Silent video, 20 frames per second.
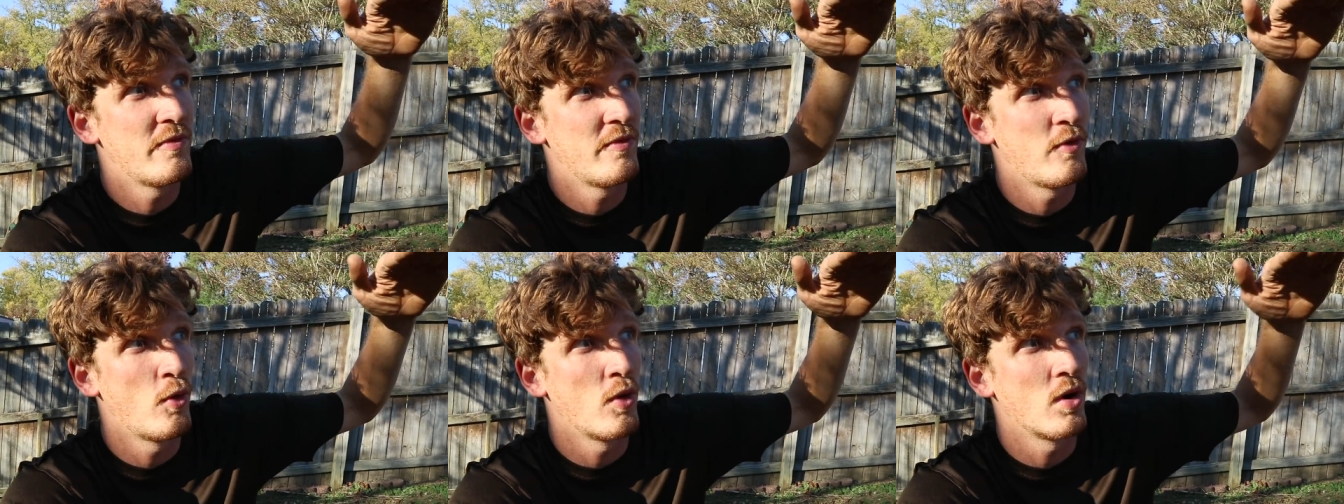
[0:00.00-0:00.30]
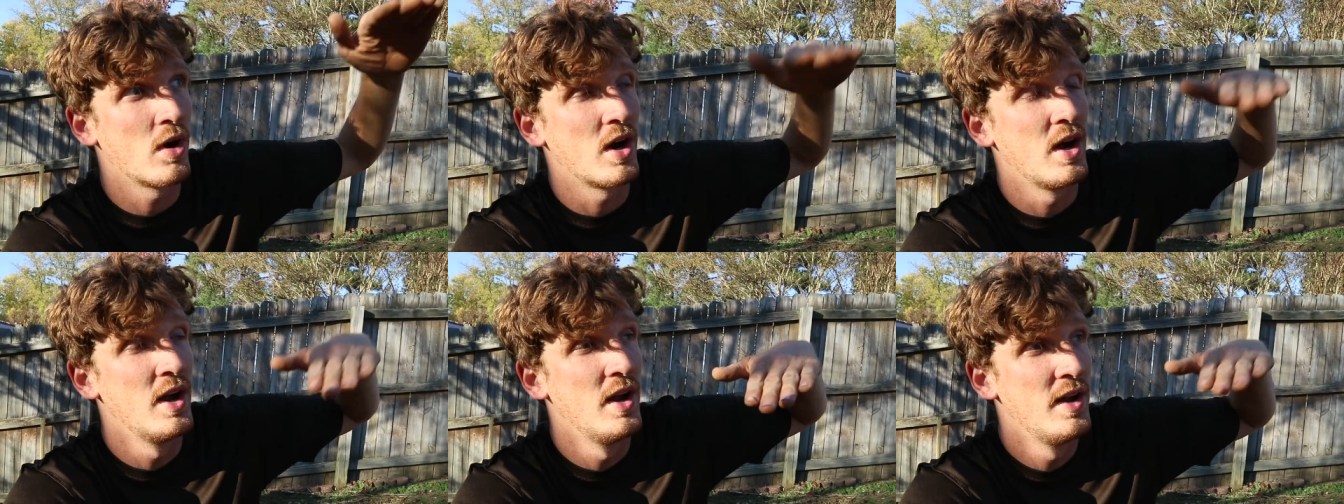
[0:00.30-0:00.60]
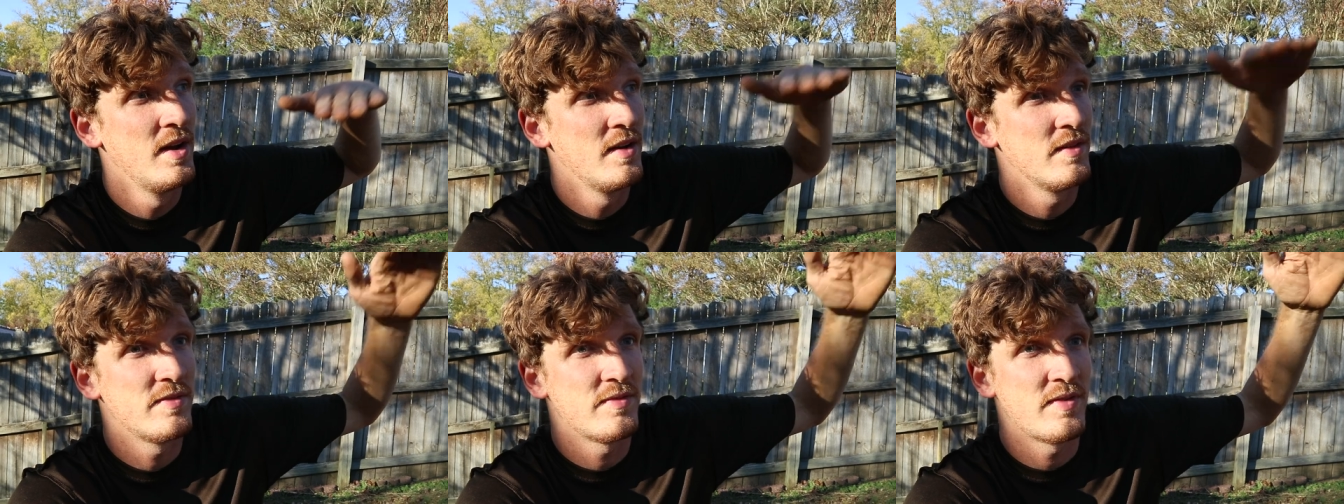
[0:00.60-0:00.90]

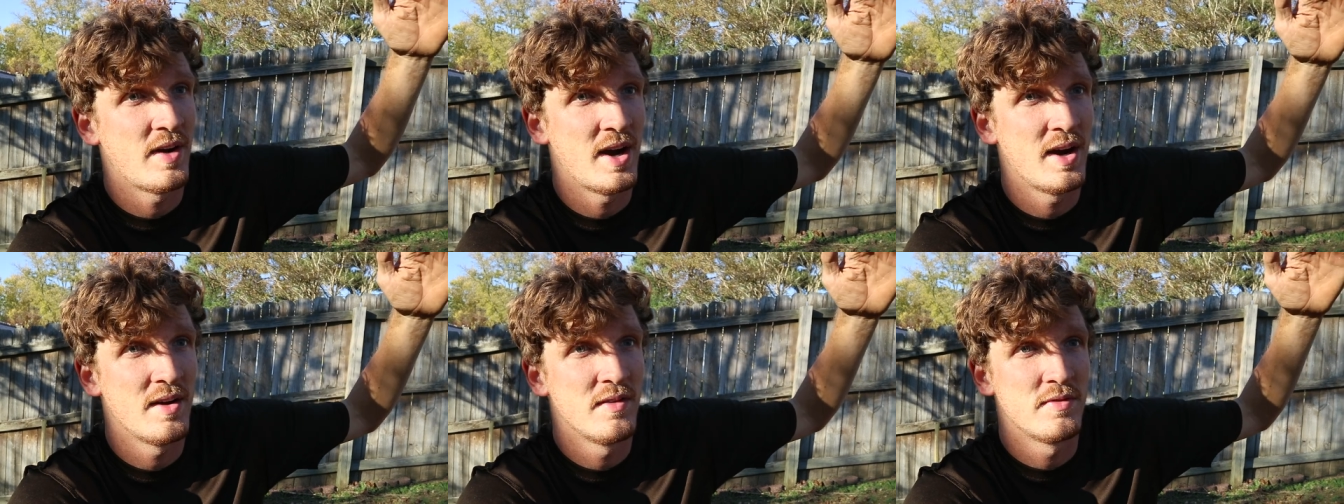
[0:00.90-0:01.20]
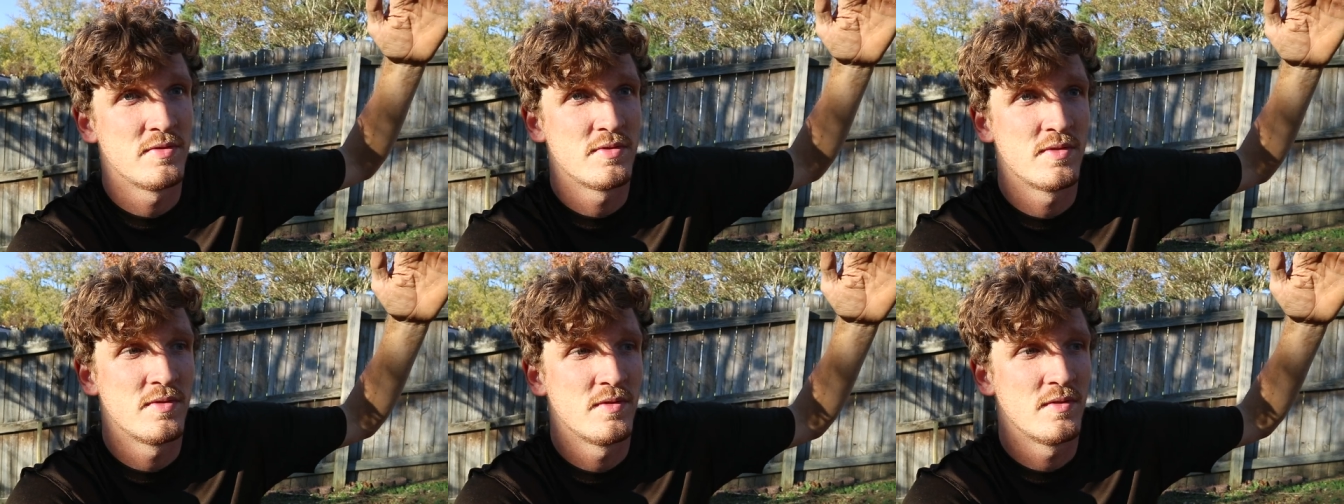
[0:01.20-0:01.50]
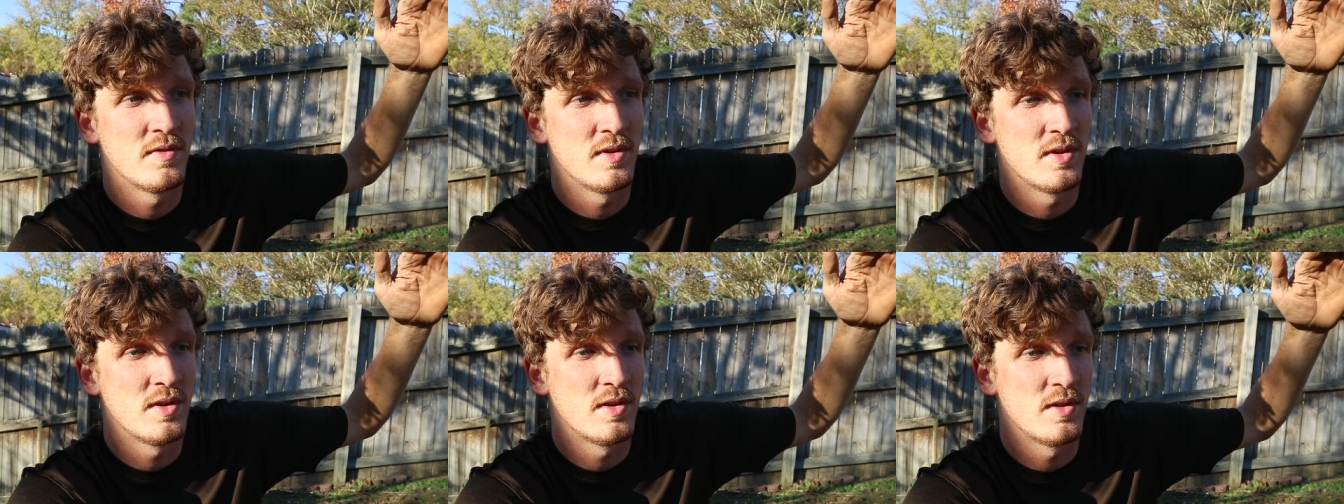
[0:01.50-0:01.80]
4-5
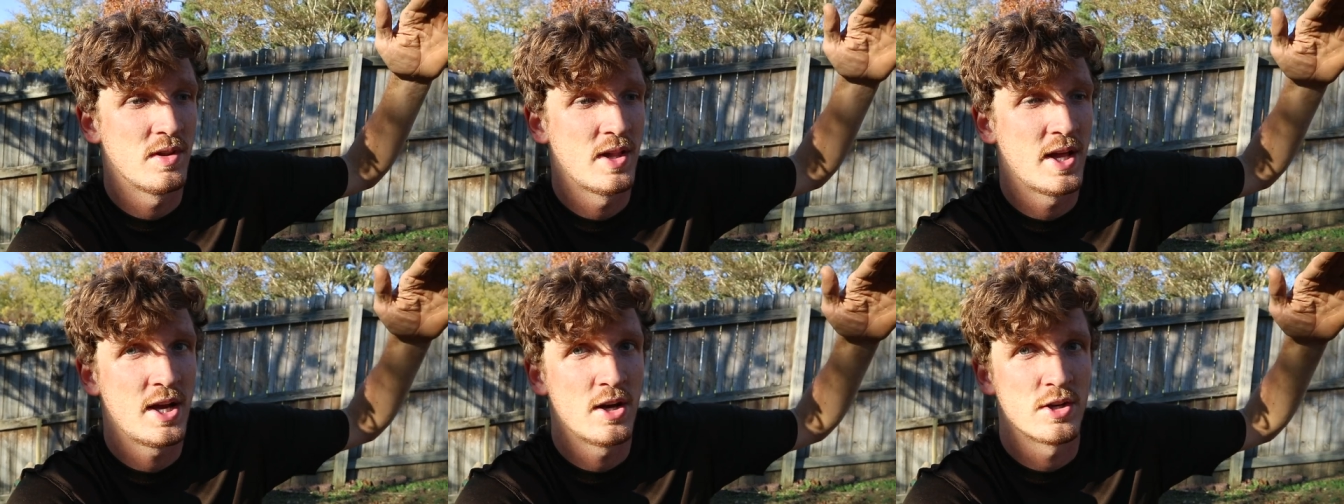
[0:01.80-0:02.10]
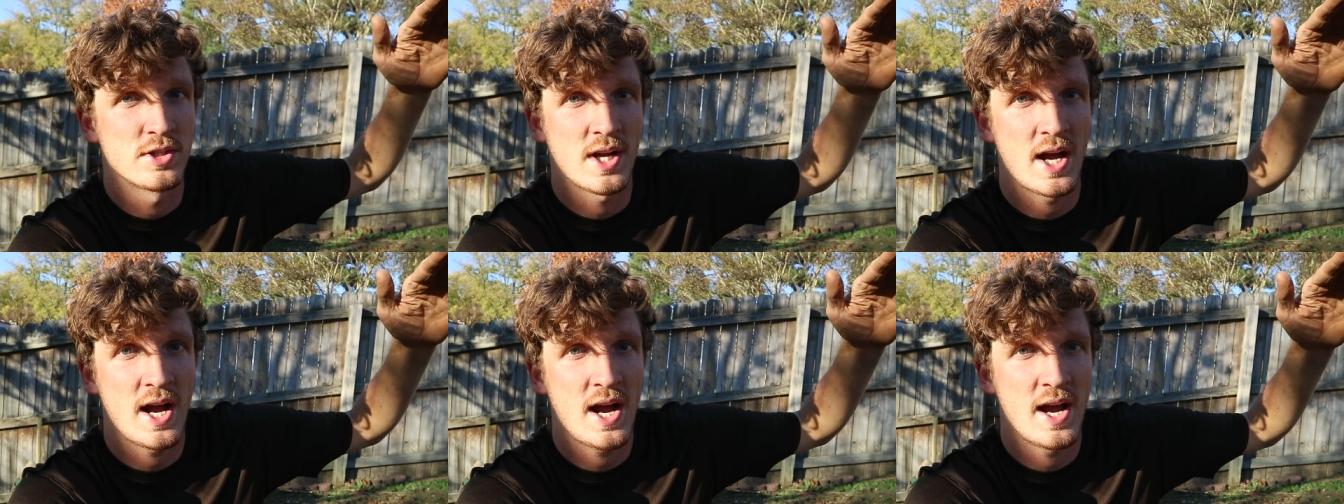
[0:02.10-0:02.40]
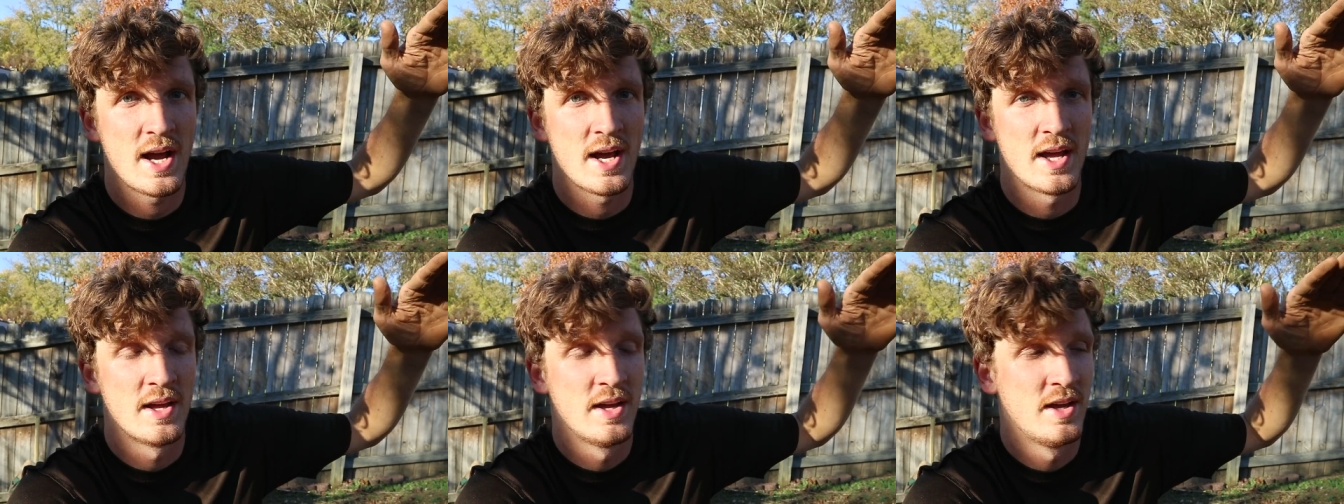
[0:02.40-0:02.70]
layers
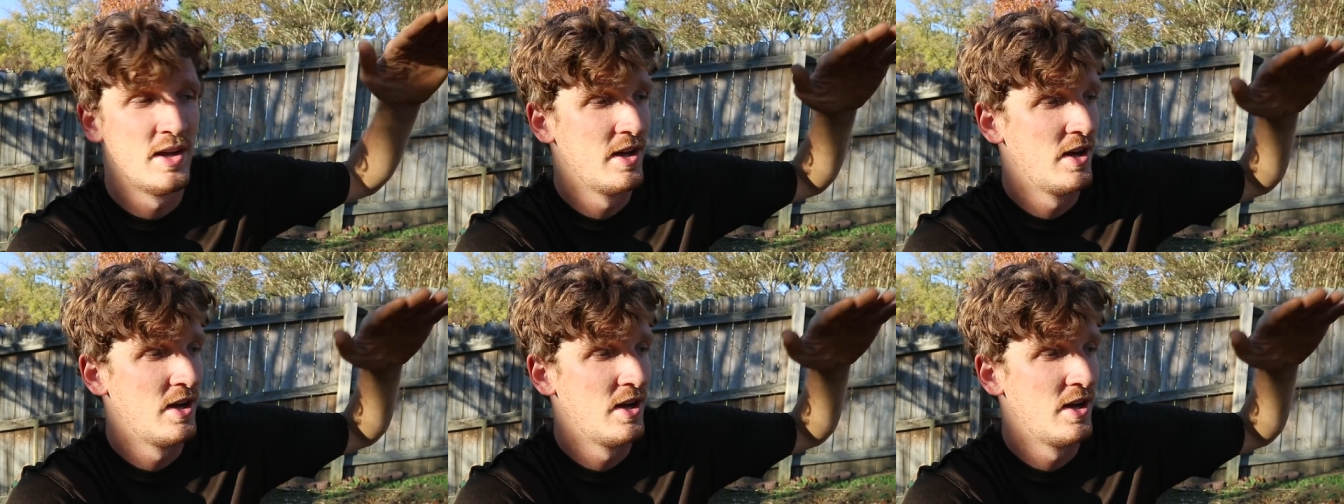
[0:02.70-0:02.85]
high,